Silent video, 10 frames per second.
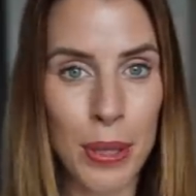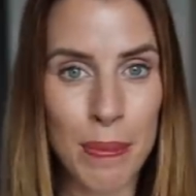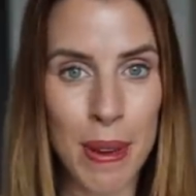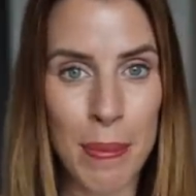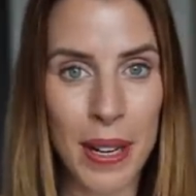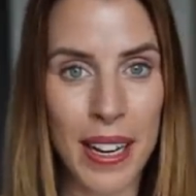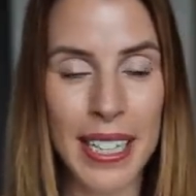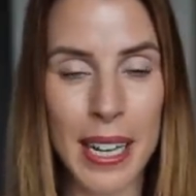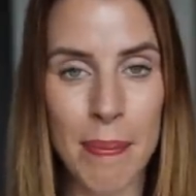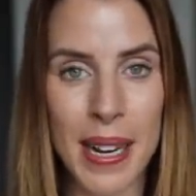to me
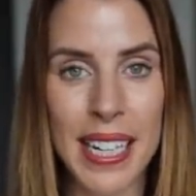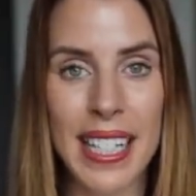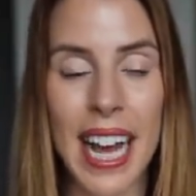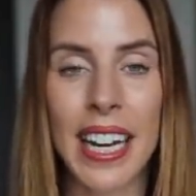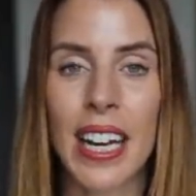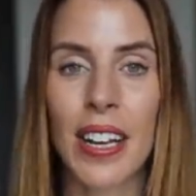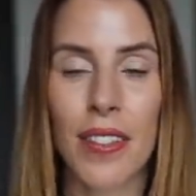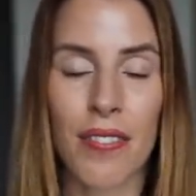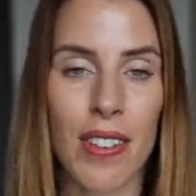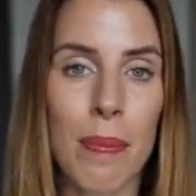because it means that
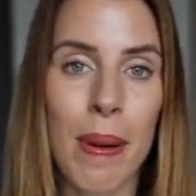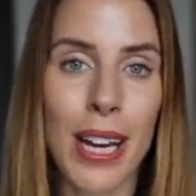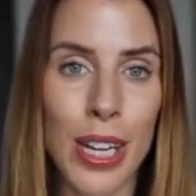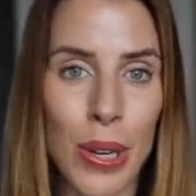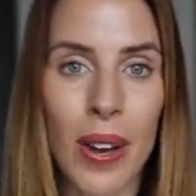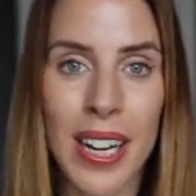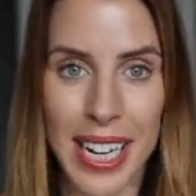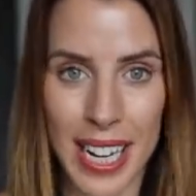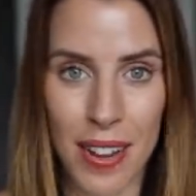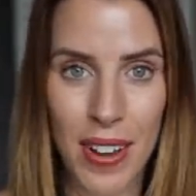the feedback you guys
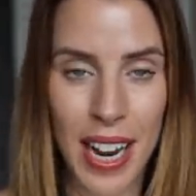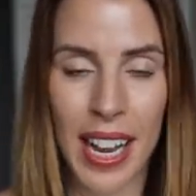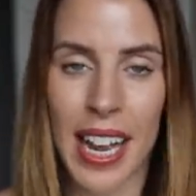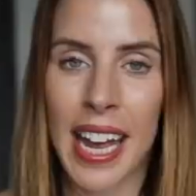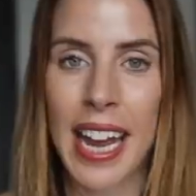are giving